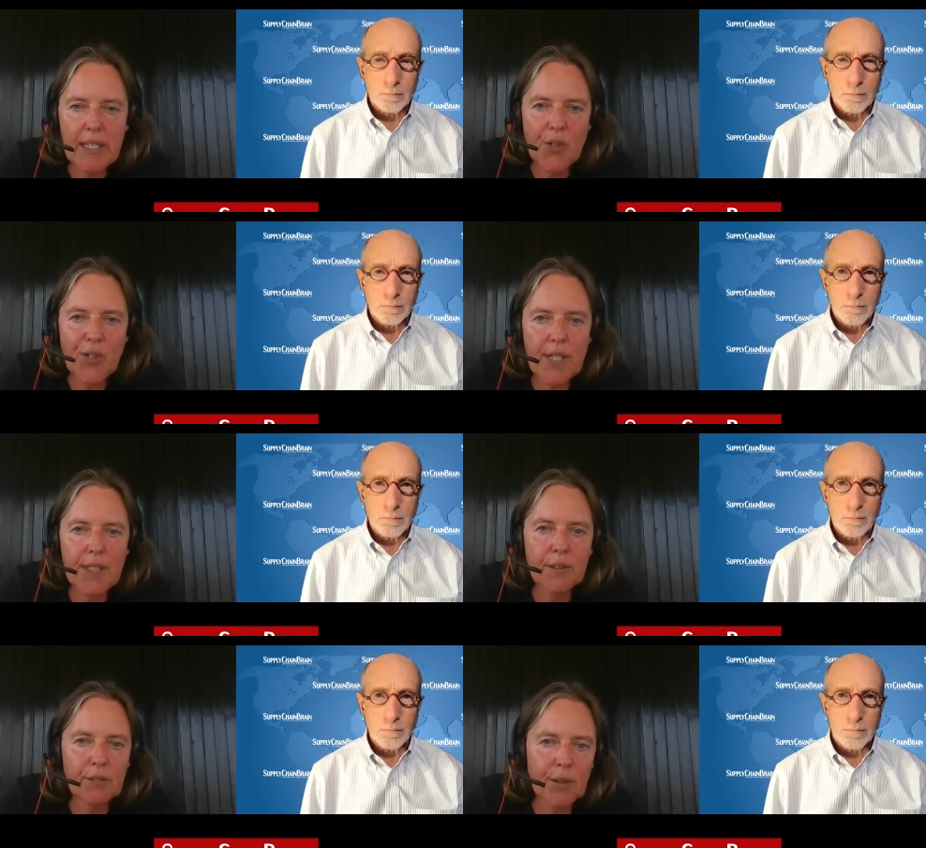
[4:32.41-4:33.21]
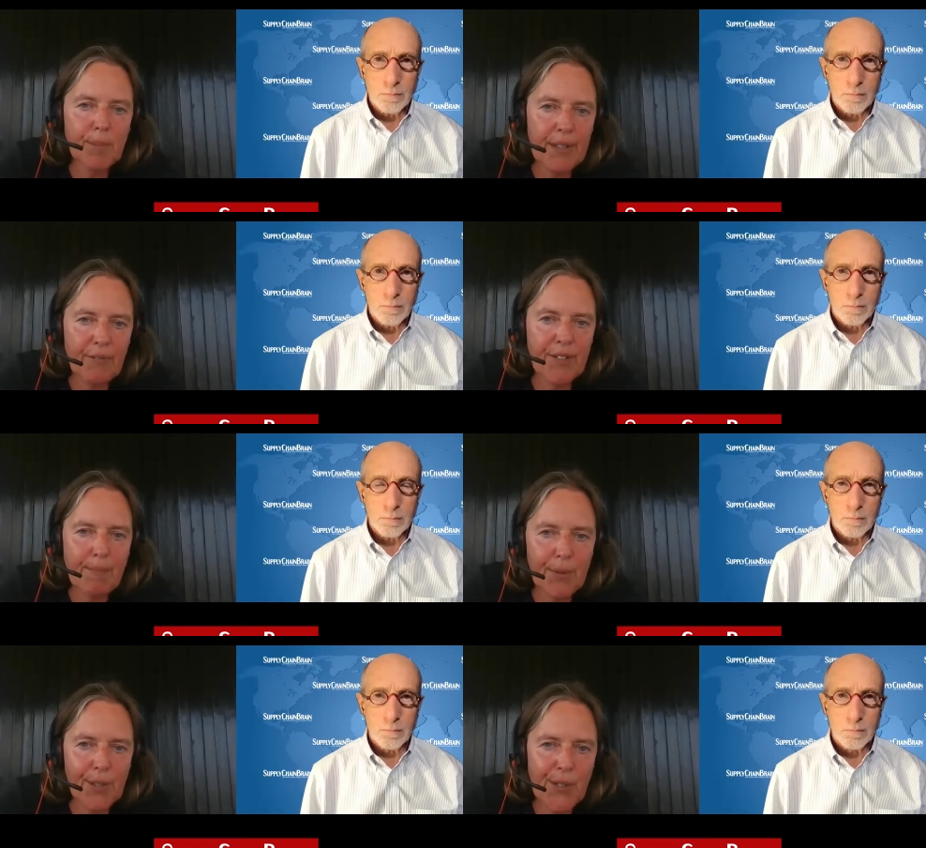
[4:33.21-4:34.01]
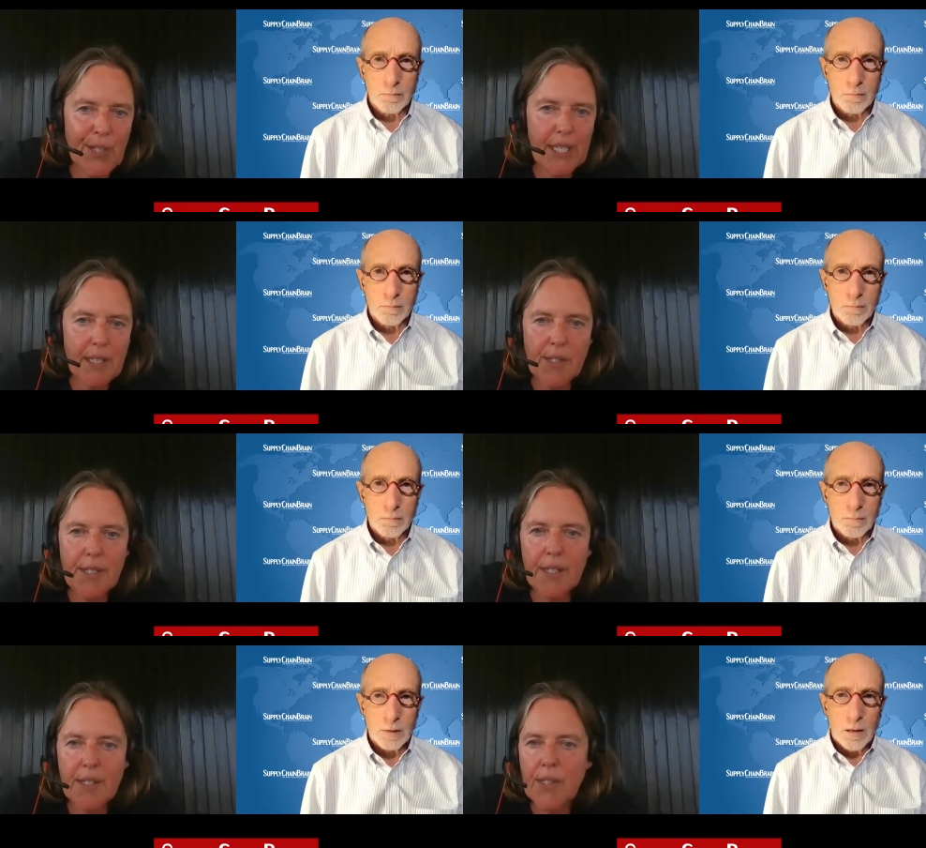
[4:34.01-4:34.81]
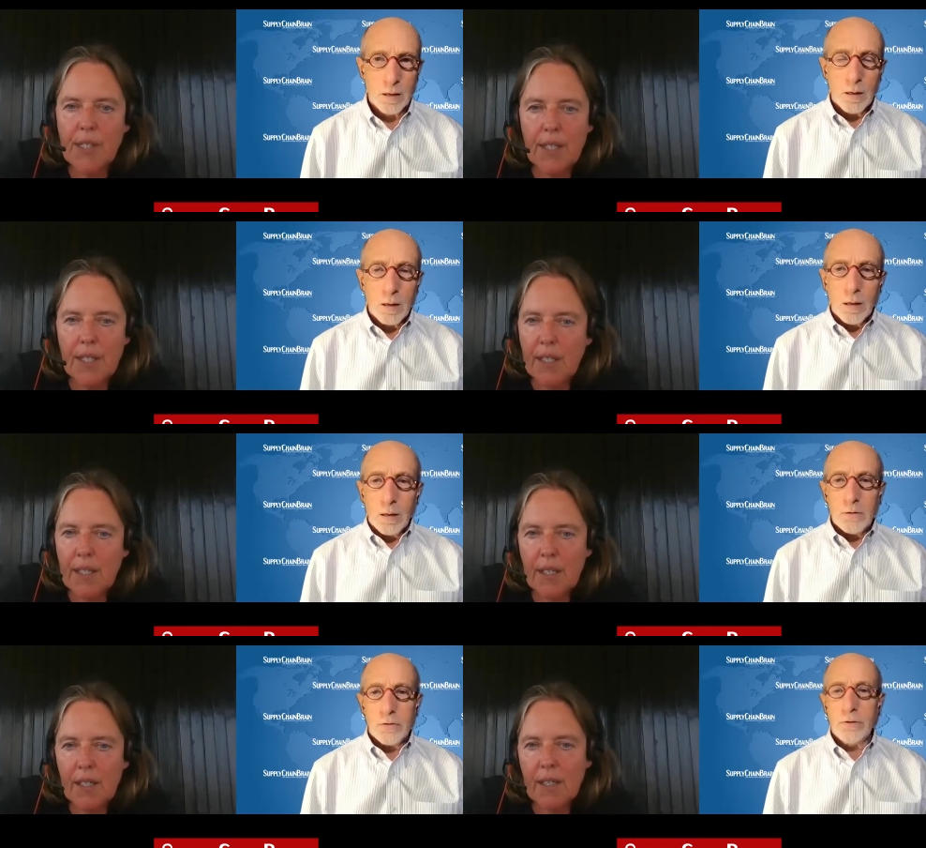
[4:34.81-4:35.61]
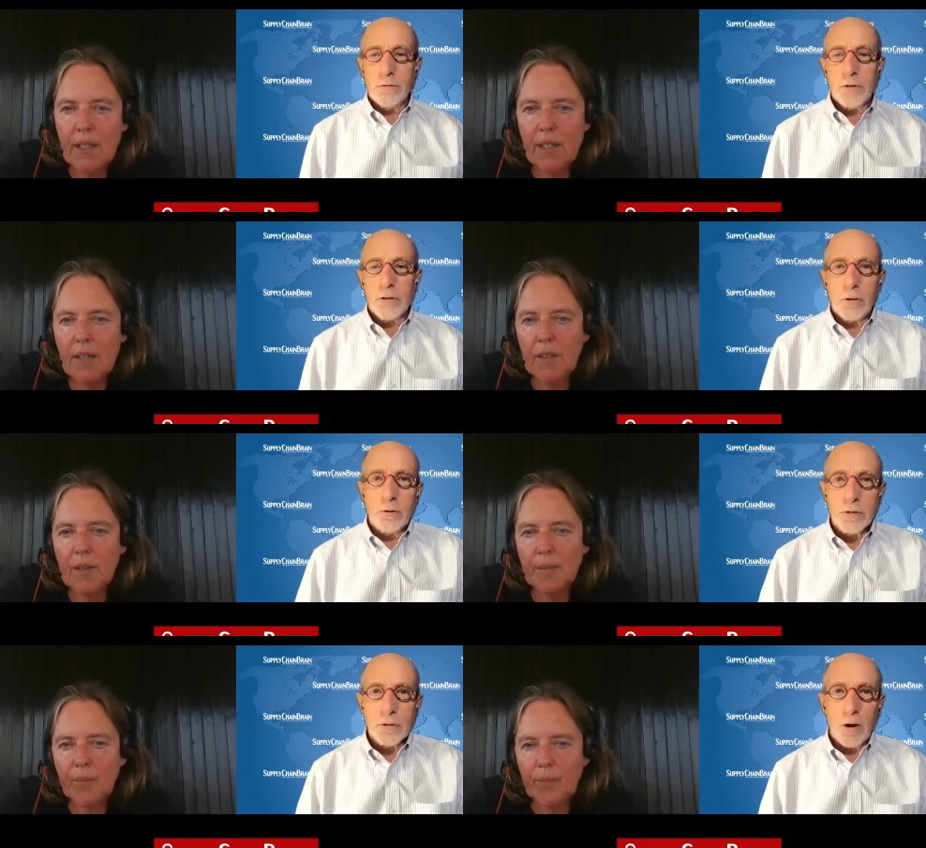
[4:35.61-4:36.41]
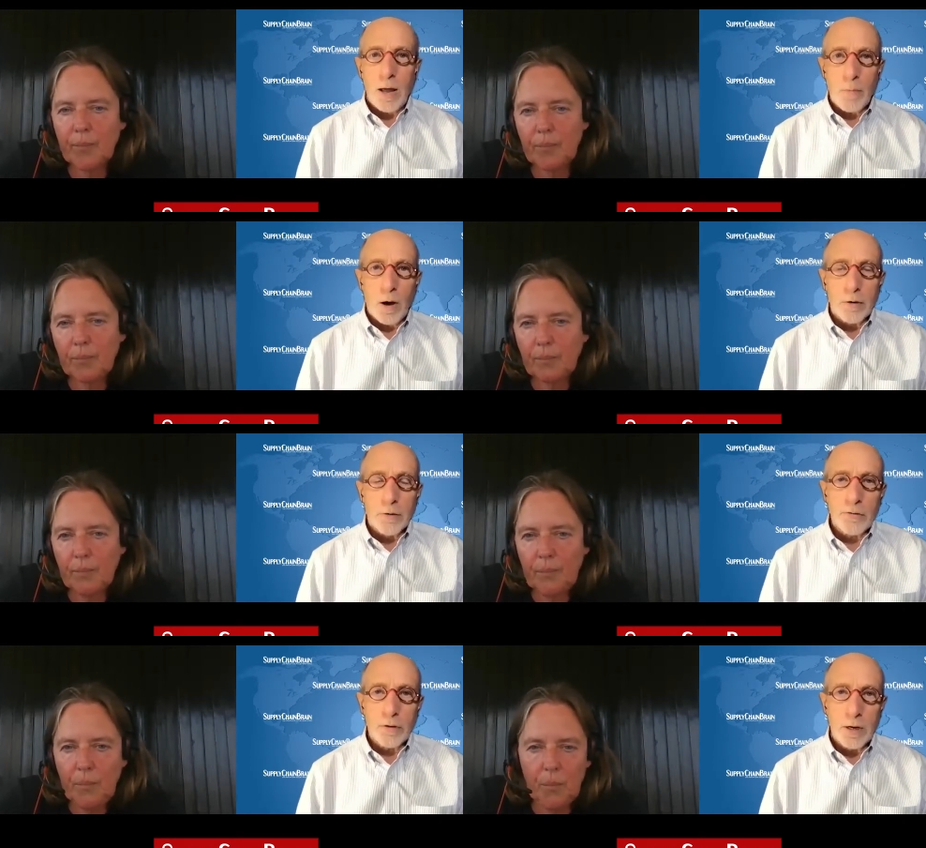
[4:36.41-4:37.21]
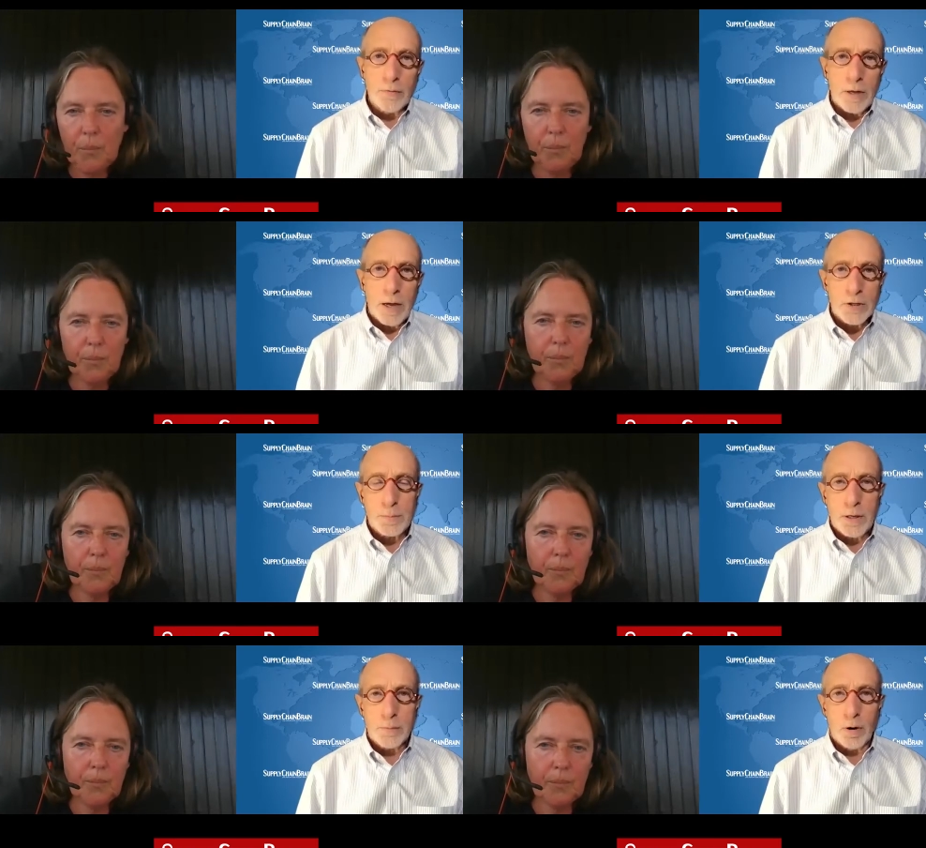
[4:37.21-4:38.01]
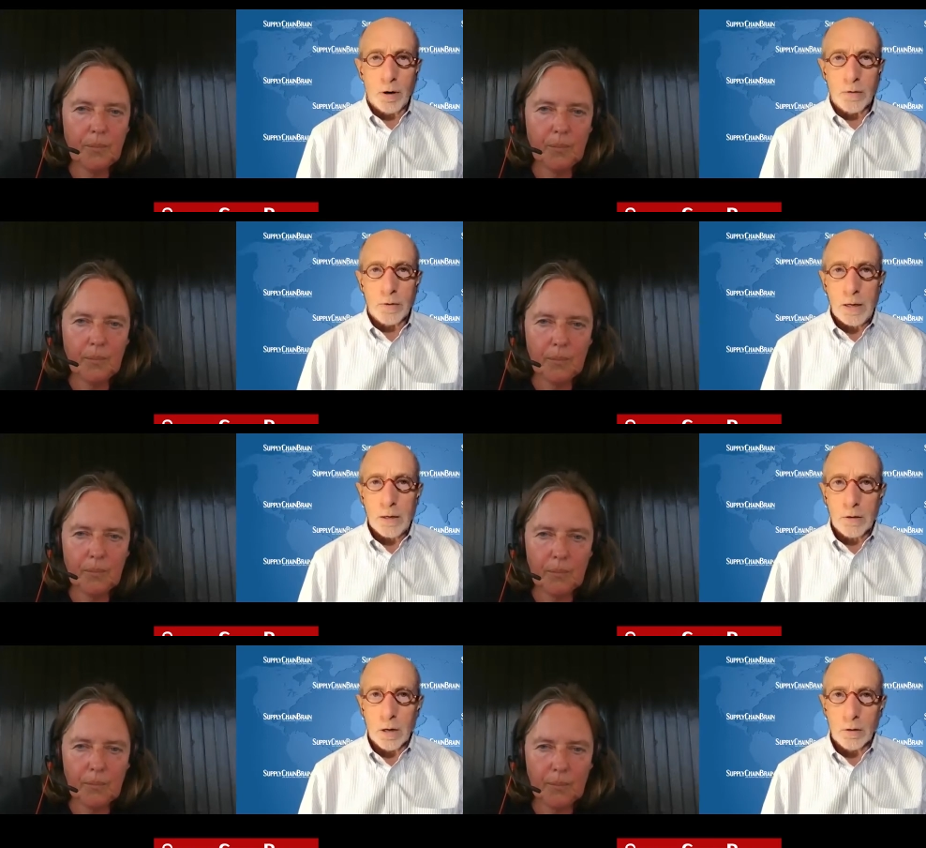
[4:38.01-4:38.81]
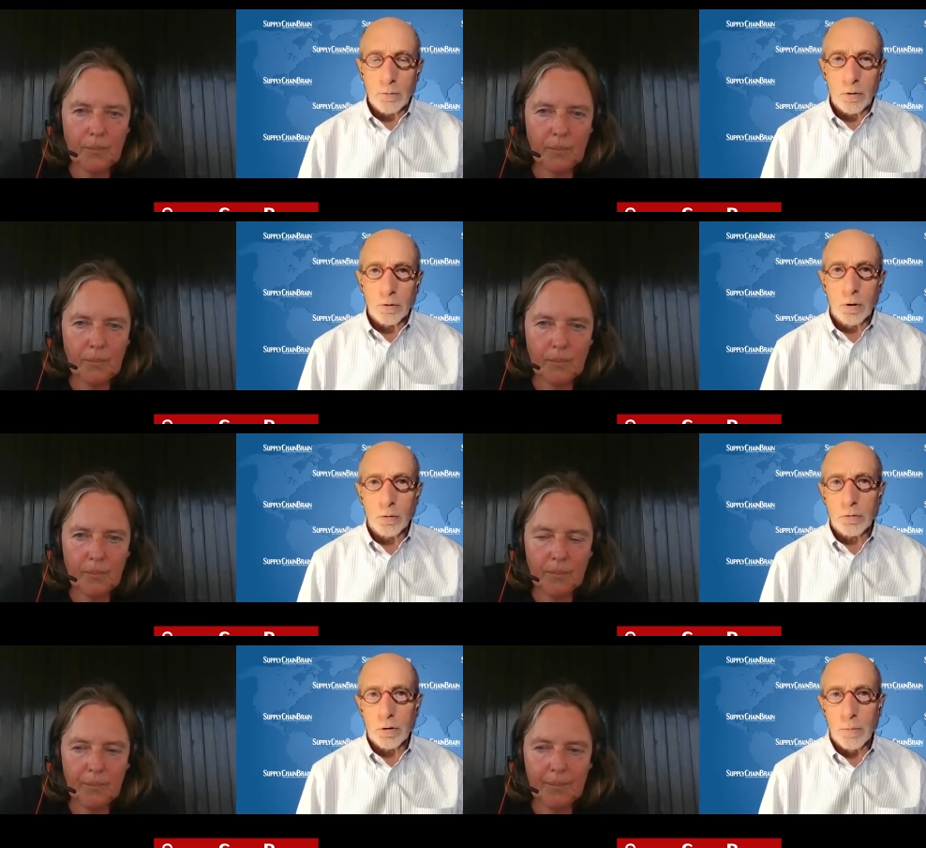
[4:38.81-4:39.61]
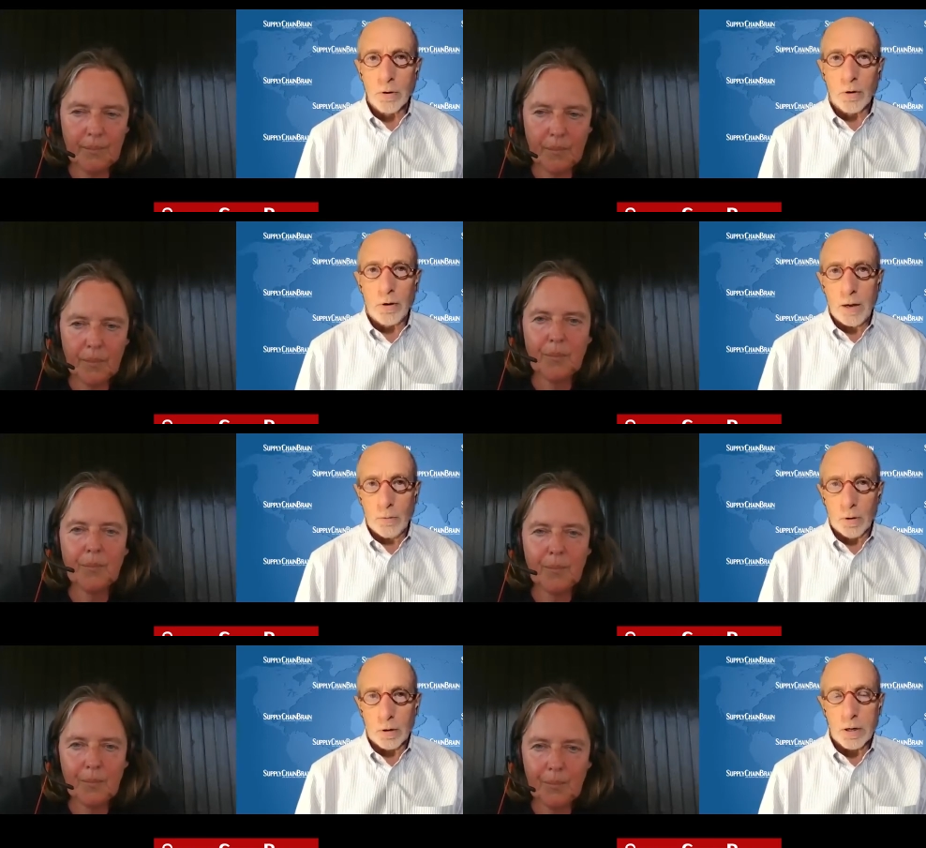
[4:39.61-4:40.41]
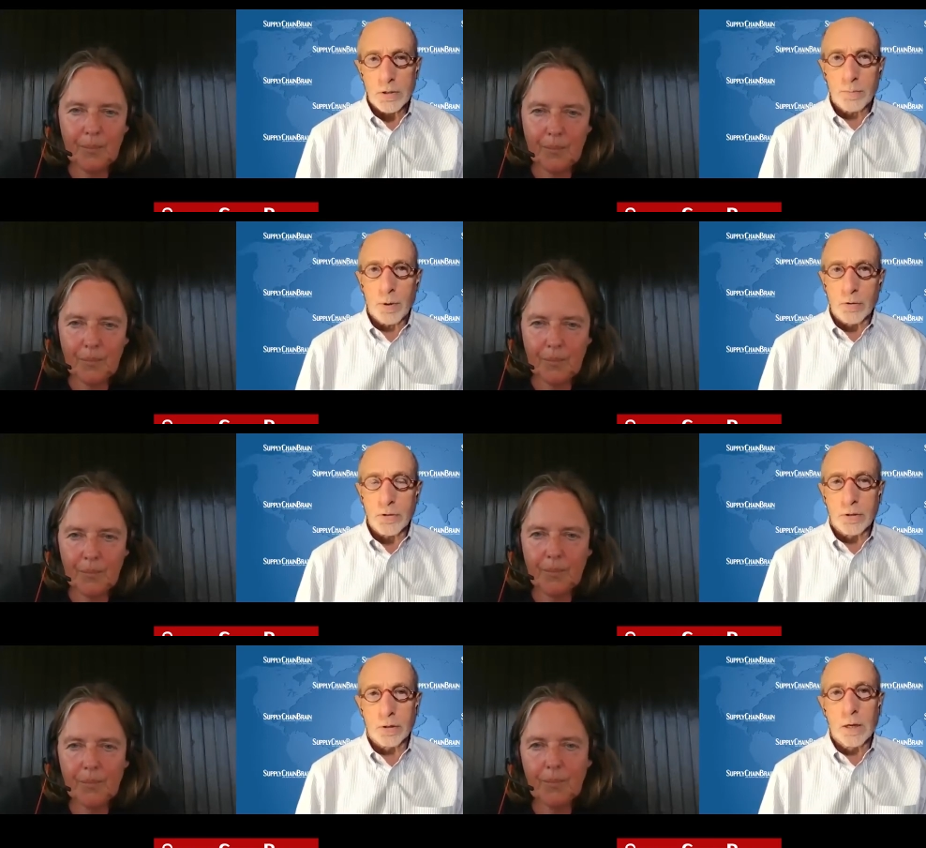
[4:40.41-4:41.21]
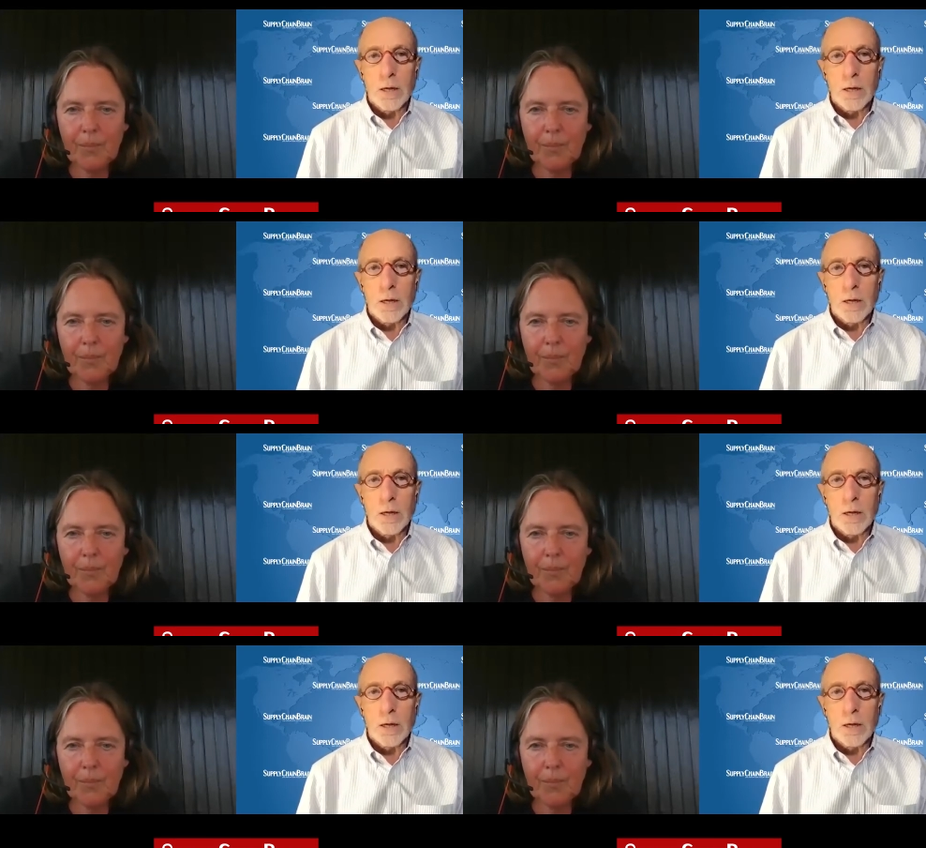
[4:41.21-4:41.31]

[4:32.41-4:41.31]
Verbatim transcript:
Speaker 1: that stark drop in reported cases.
Speaker 2: It's interesting that you describe modern slavery as being part of a, a quote-unquote criminal network, as opposed to